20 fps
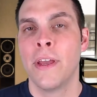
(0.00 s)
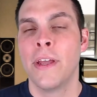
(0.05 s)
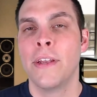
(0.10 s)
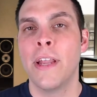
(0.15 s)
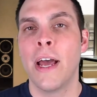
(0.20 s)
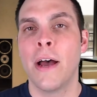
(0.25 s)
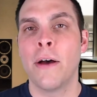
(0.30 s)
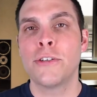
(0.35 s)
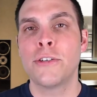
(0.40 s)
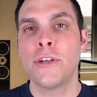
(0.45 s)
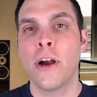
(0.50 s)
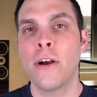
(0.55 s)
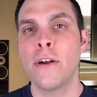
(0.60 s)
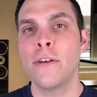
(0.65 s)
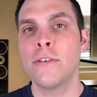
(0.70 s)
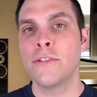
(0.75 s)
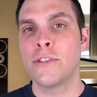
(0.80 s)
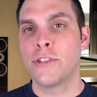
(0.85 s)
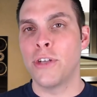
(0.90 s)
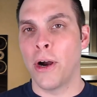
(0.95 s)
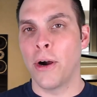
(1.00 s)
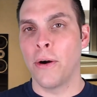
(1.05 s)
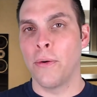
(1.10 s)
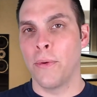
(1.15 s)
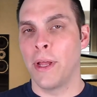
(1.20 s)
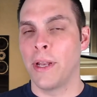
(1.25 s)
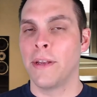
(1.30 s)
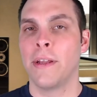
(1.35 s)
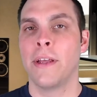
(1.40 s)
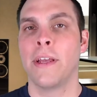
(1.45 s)
Now, Charles
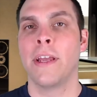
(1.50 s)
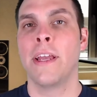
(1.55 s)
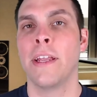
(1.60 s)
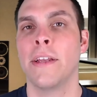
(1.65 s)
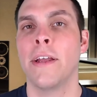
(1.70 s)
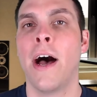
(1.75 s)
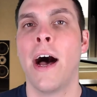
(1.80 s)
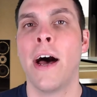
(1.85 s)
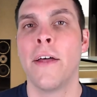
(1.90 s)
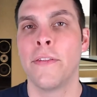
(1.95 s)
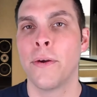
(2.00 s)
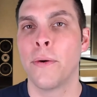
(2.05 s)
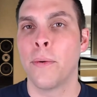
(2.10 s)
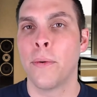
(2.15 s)
Darwin in On the